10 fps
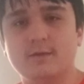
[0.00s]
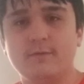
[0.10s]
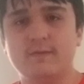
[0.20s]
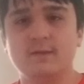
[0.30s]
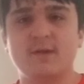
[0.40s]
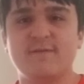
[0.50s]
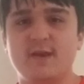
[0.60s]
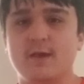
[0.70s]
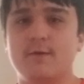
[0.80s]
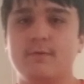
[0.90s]
You've seen my
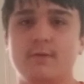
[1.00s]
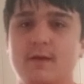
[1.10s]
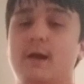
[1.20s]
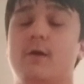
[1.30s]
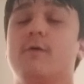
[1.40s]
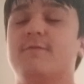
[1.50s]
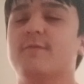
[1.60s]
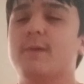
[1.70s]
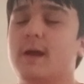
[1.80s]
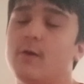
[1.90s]
video.
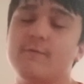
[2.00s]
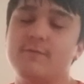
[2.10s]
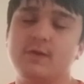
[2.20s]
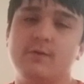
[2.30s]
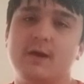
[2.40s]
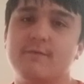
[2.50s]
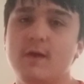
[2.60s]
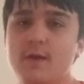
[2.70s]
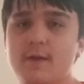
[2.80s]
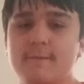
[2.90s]
Hopefully you have.
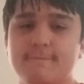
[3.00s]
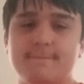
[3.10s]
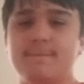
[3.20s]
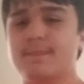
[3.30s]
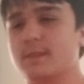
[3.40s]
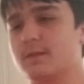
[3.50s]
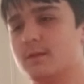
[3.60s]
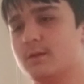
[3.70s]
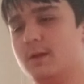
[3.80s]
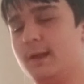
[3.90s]

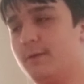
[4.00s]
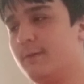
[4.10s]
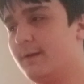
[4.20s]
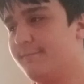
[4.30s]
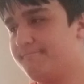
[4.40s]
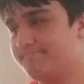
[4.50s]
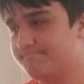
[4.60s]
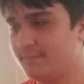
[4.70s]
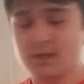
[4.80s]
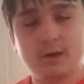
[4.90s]
Anyway,
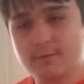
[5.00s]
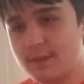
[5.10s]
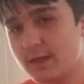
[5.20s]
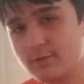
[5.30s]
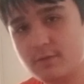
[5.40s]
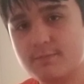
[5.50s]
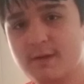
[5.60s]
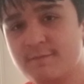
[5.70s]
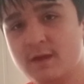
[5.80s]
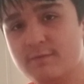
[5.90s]
you know, that's just
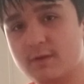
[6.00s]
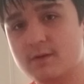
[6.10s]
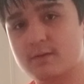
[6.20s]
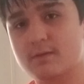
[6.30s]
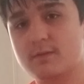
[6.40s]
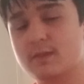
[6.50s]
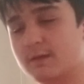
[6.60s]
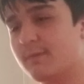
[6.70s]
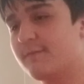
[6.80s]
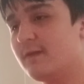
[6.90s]
my favorite. It's
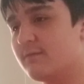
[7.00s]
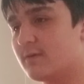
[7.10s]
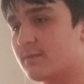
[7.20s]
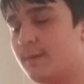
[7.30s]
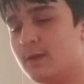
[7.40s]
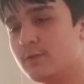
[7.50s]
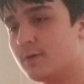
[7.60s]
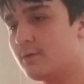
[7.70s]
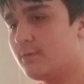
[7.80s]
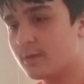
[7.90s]
like my favorite. It's
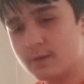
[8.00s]
Banjo.